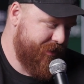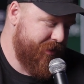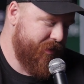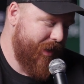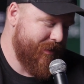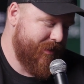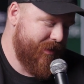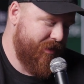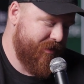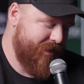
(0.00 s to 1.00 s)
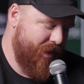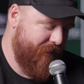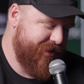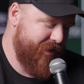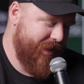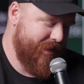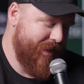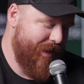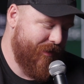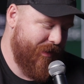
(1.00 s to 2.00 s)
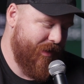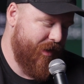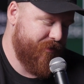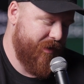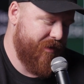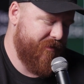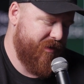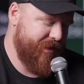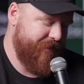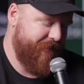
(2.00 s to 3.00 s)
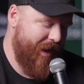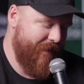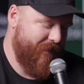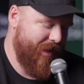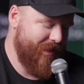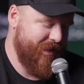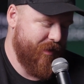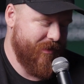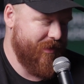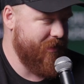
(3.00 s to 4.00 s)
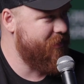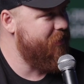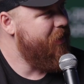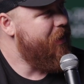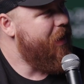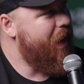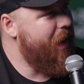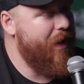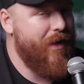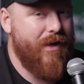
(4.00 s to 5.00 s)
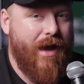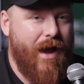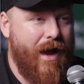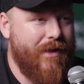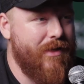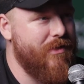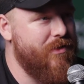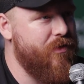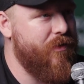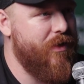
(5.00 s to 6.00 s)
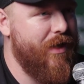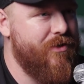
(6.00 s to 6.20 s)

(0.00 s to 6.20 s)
you guys see yourself shooting entirely in Unreal Engine 5 for any sequences? And I think this is a really